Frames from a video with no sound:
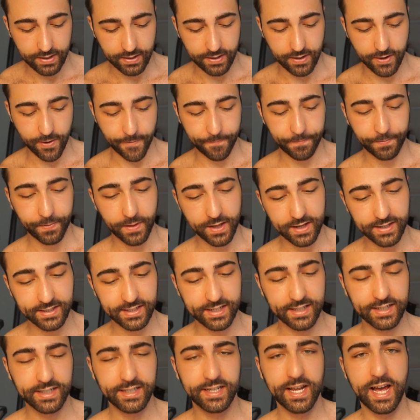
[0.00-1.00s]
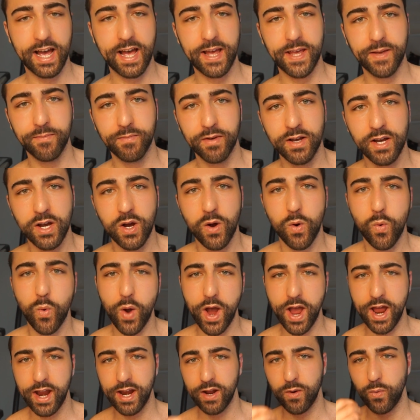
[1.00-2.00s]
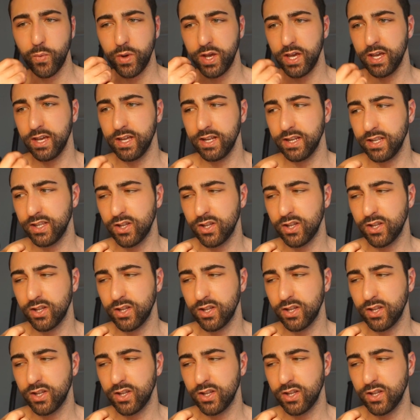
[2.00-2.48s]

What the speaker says: Now, in some time when we